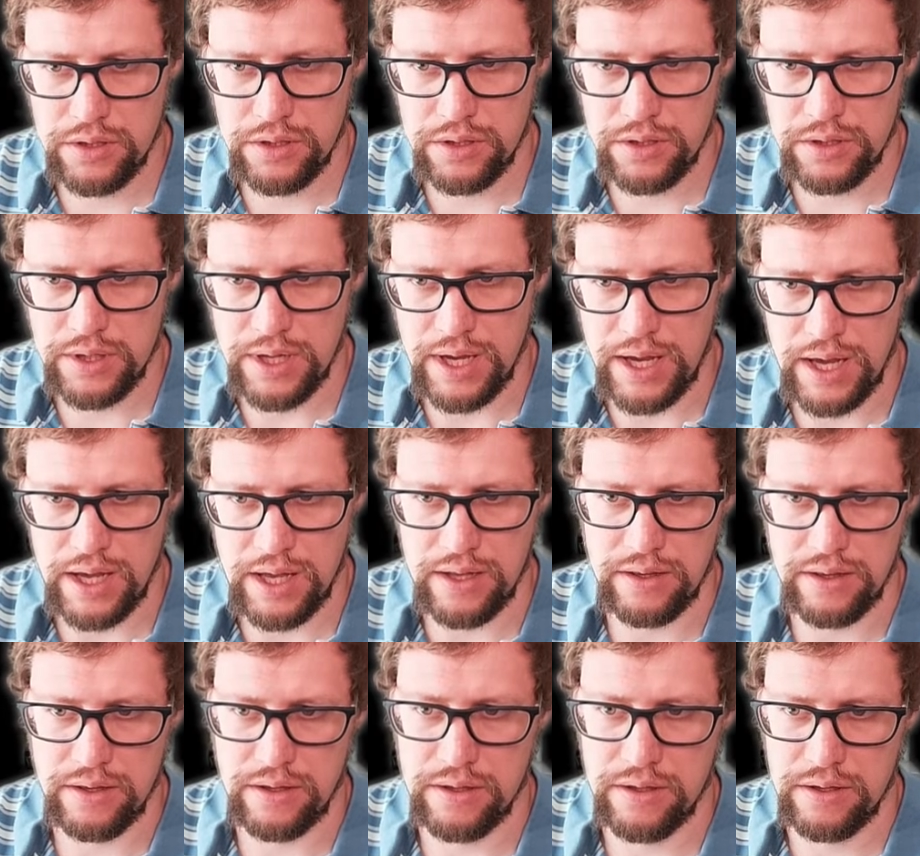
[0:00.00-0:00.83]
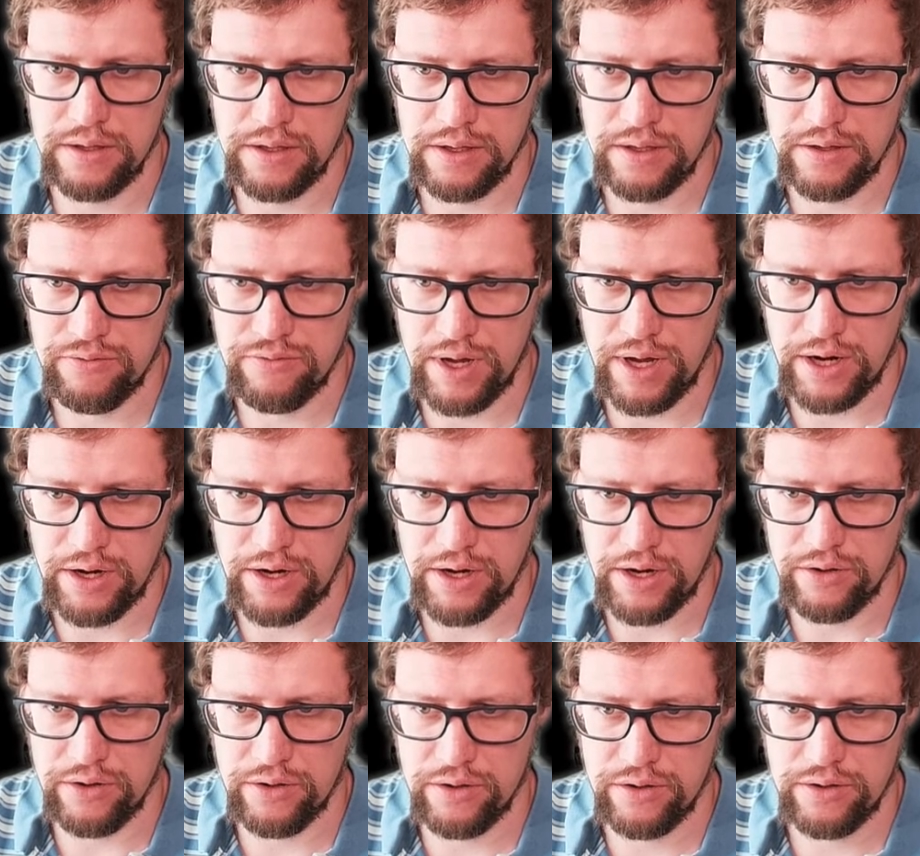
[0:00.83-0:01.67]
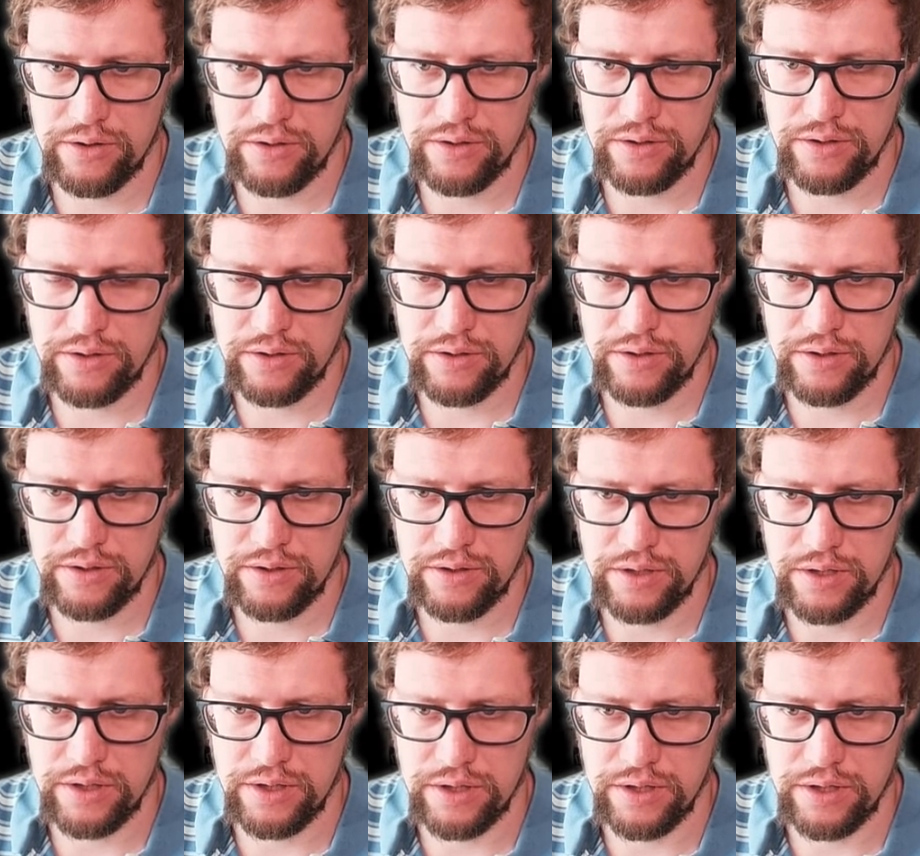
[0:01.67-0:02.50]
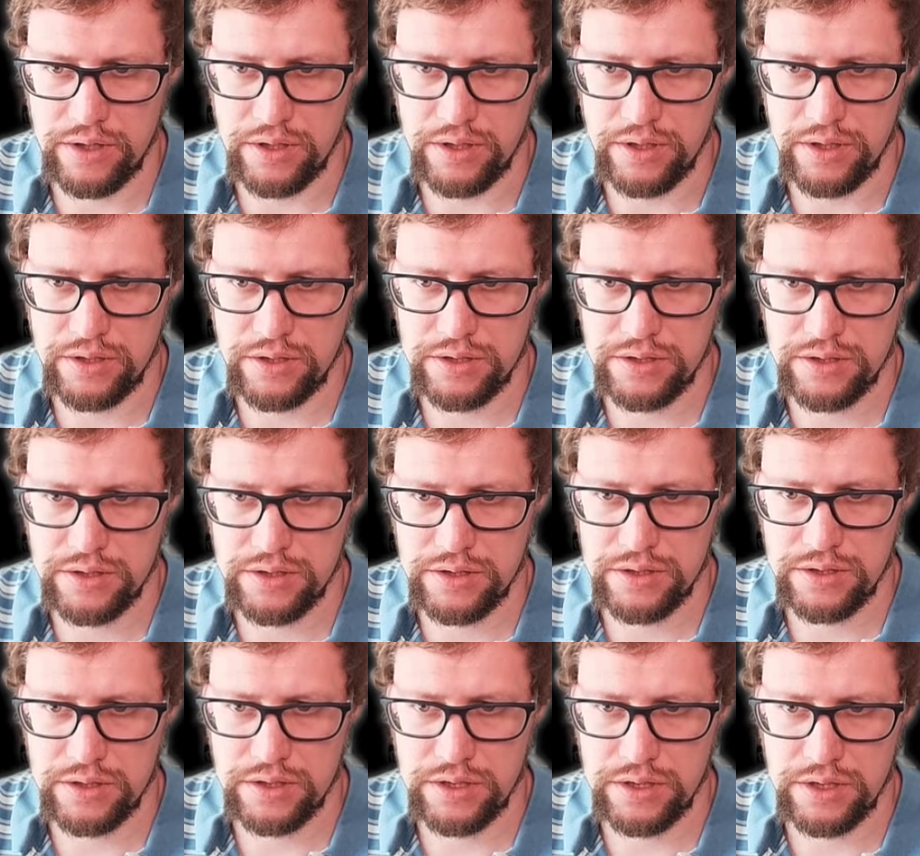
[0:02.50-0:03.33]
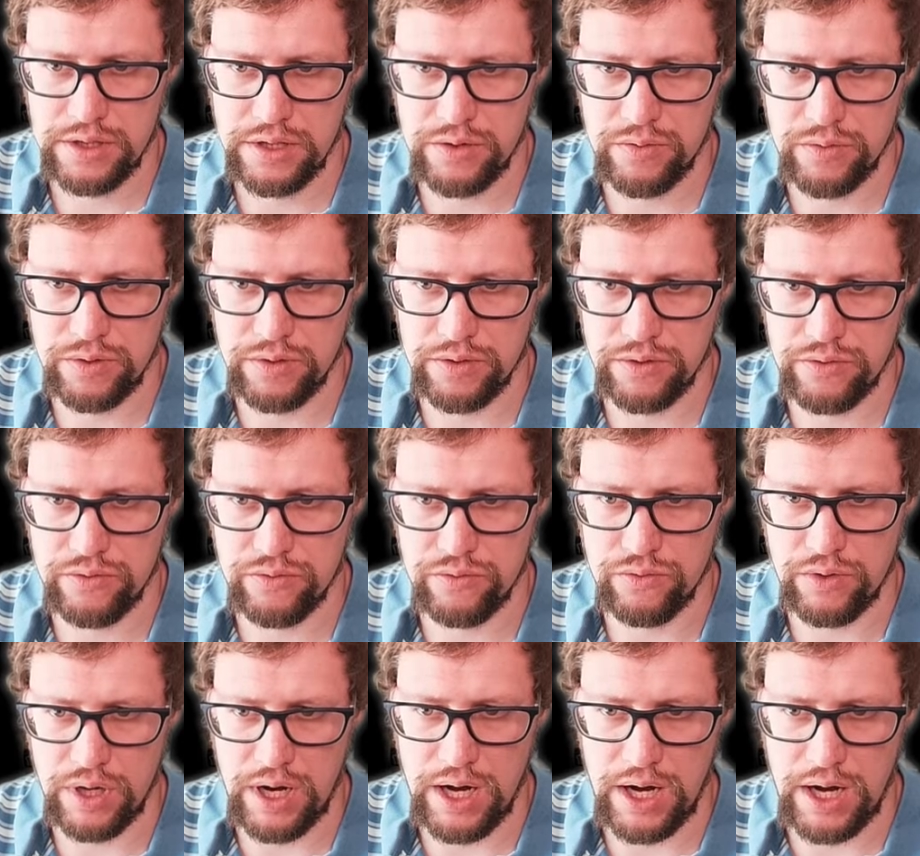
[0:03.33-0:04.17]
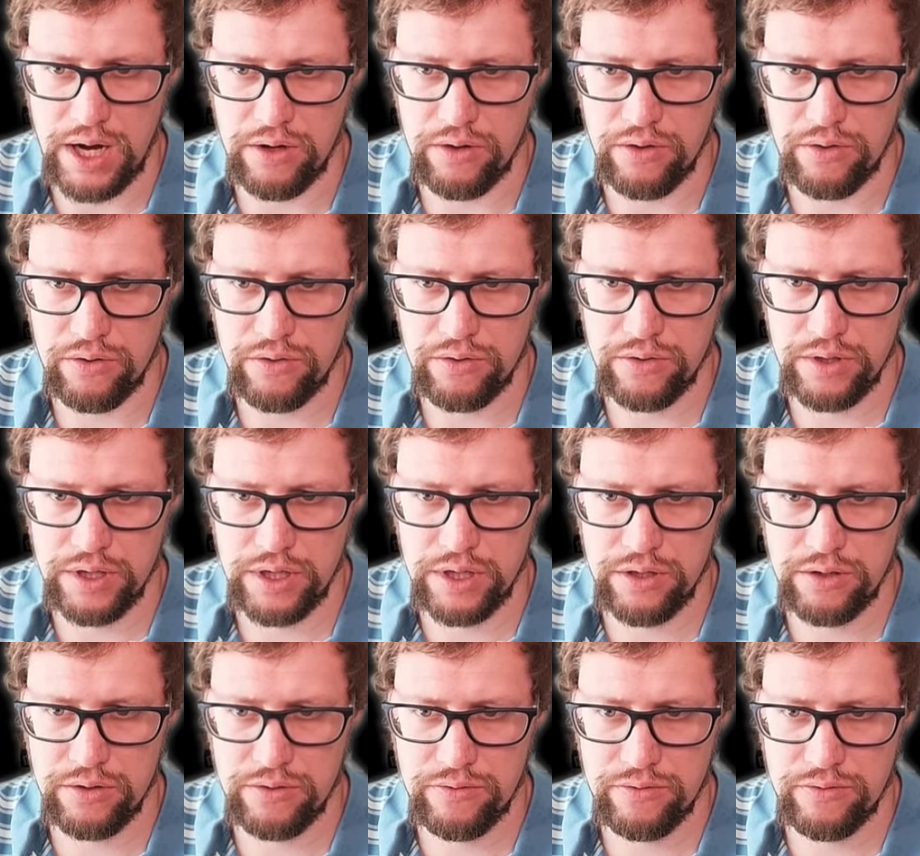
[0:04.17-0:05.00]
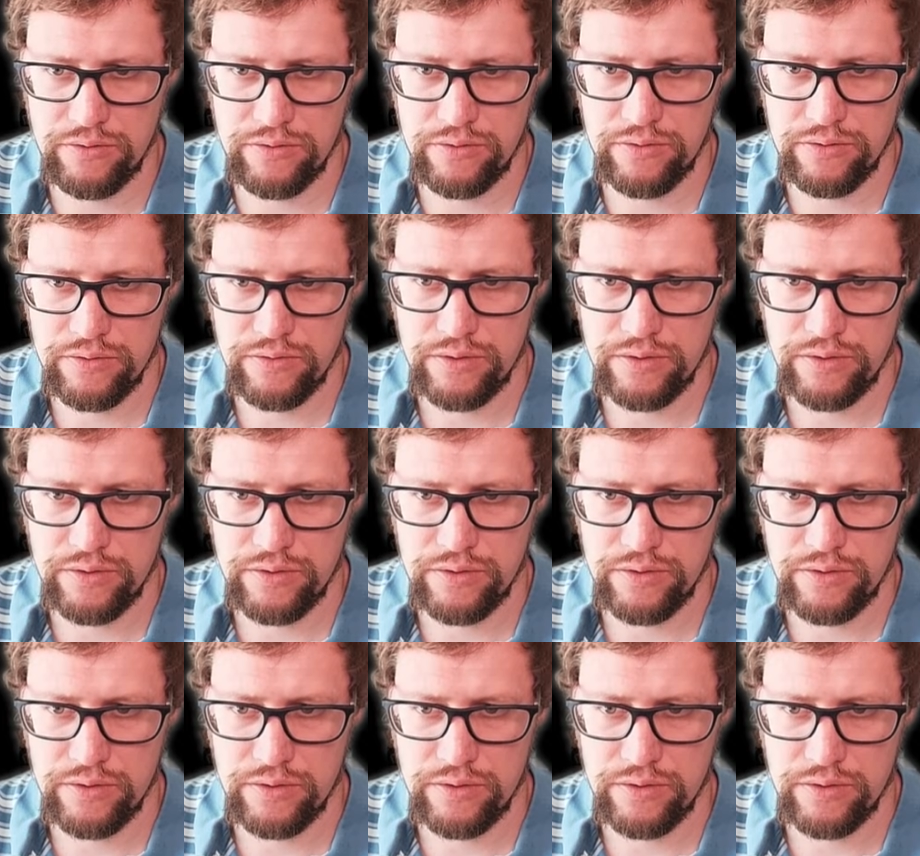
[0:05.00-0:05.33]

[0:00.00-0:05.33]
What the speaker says: then if error is equal to IO off,